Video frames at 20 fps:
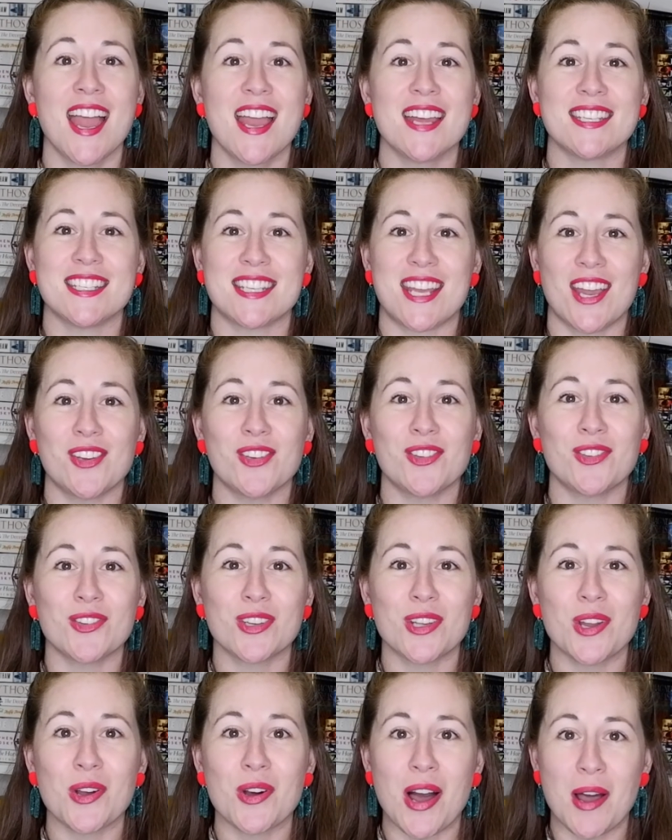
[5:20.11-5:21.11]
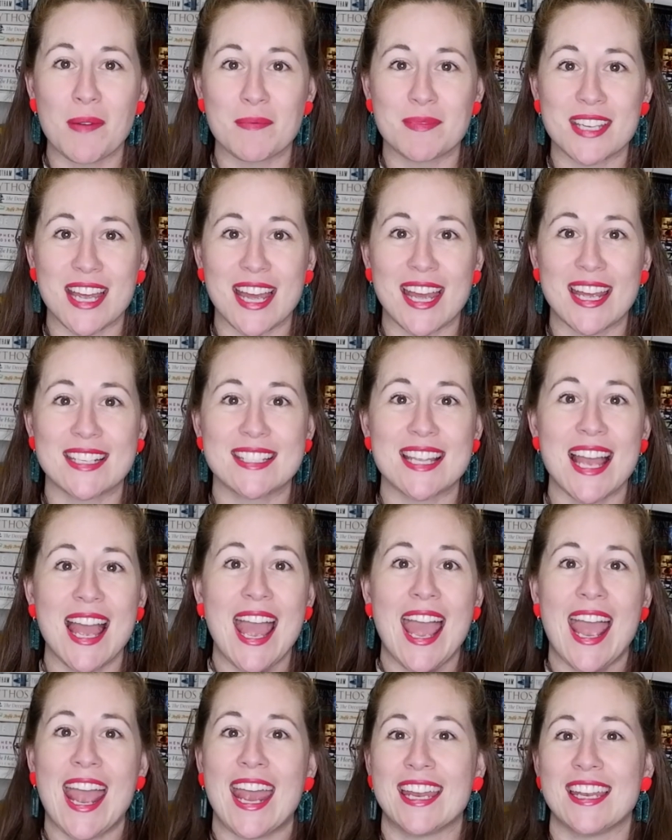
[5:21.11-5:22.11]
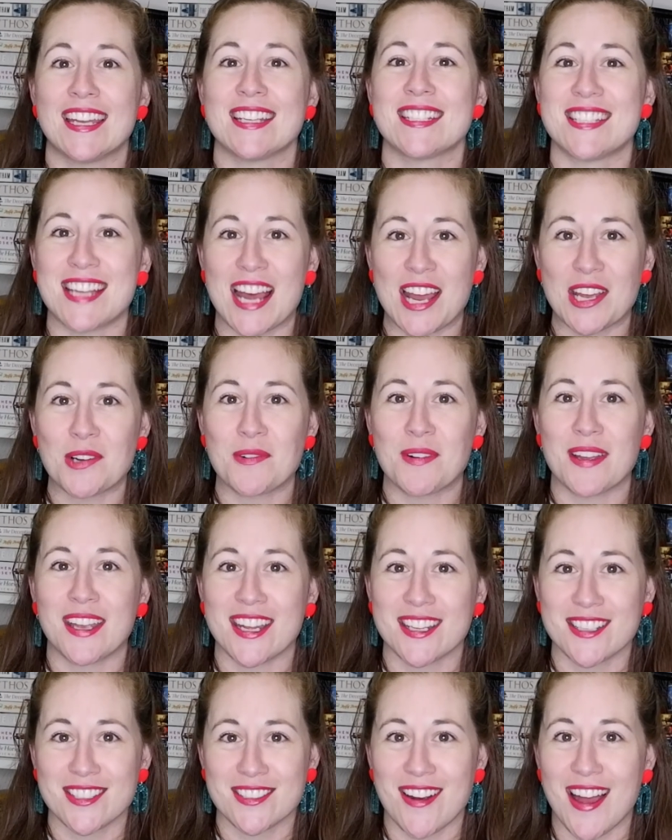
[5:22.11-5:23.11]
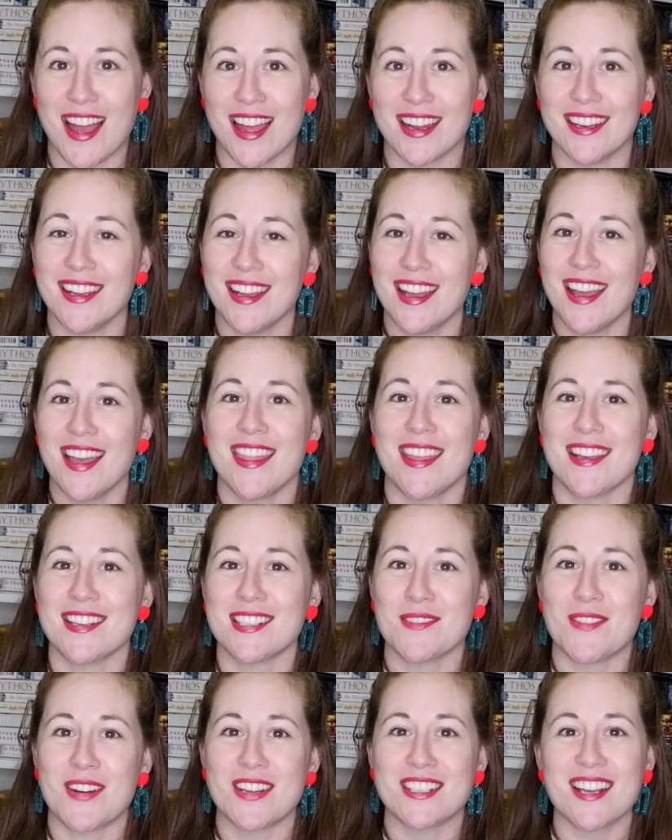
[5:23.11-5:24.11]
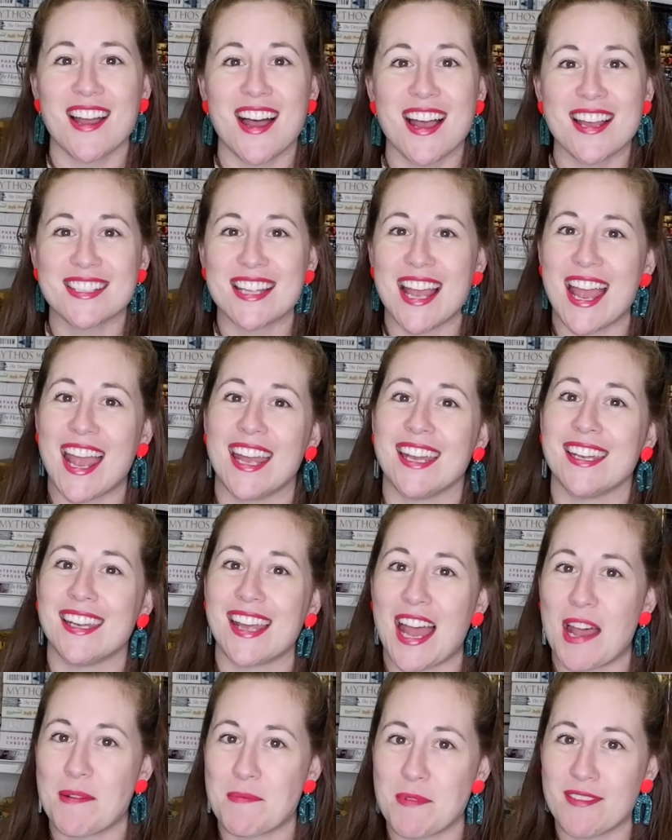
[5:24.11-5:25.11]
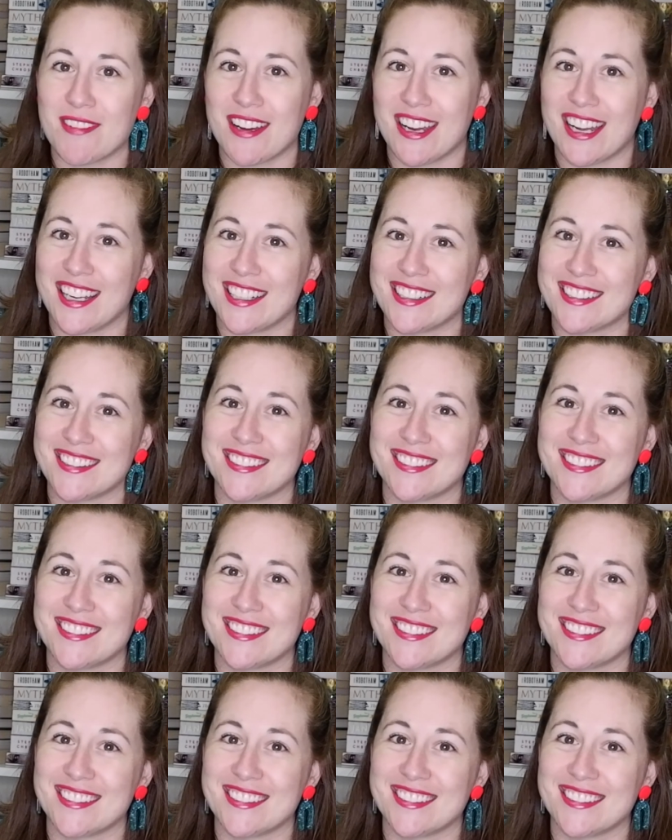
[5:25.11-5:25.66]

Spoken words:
to get you through your hump days and start your weekends right. Thanks so much, guys, and happy reading.